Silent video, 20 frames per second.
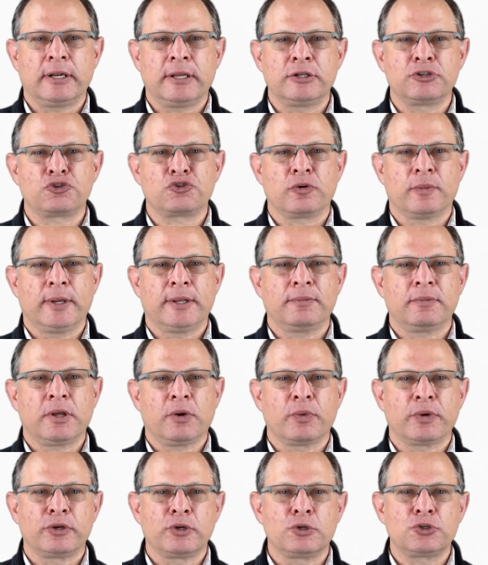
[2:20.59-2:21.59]
instrument that
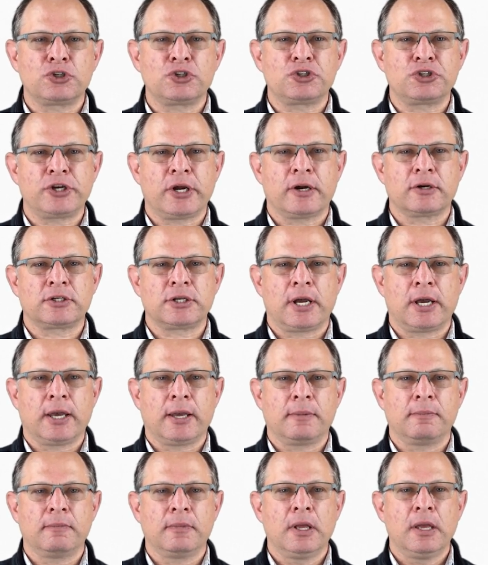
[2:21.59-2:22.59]
reduces chair
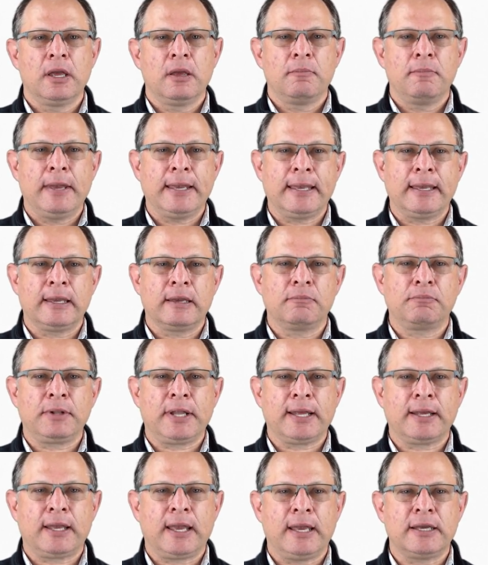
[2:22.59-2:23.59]
time, making
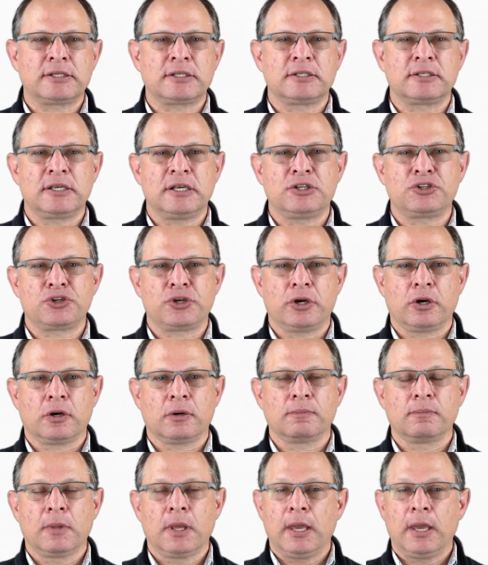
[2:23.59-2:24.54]
implant cases easier,